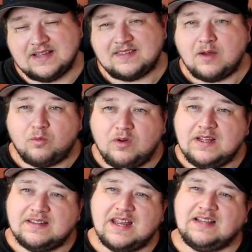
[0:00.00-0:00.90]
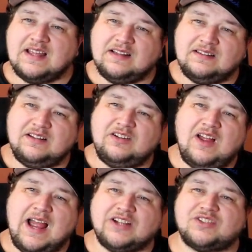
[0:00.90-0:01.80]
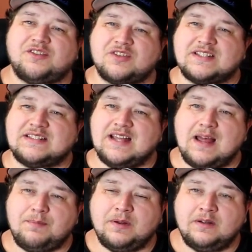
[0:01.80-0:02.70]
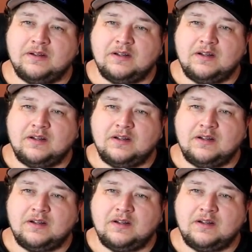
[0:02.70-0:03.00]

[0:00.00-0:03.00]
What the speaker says: is they really take that little extra step